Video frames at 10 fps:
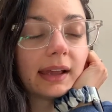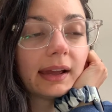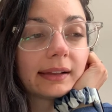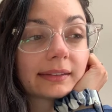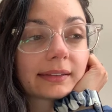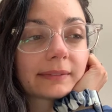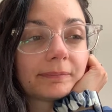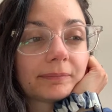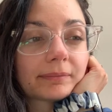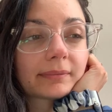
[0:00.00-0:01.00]
And
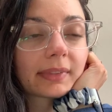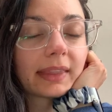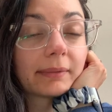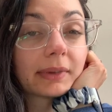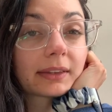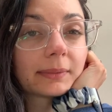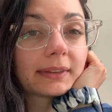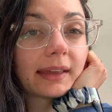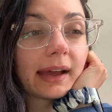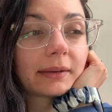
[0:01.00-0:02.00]
that makes me
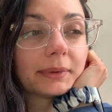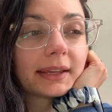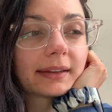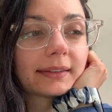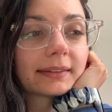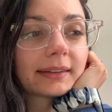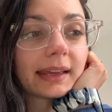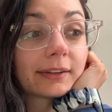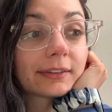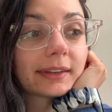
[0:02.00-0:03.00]
sad because
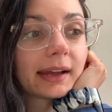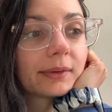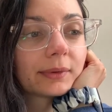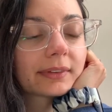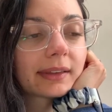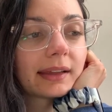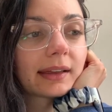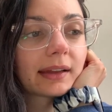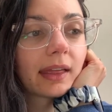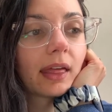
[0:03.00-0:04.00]
Get Side was like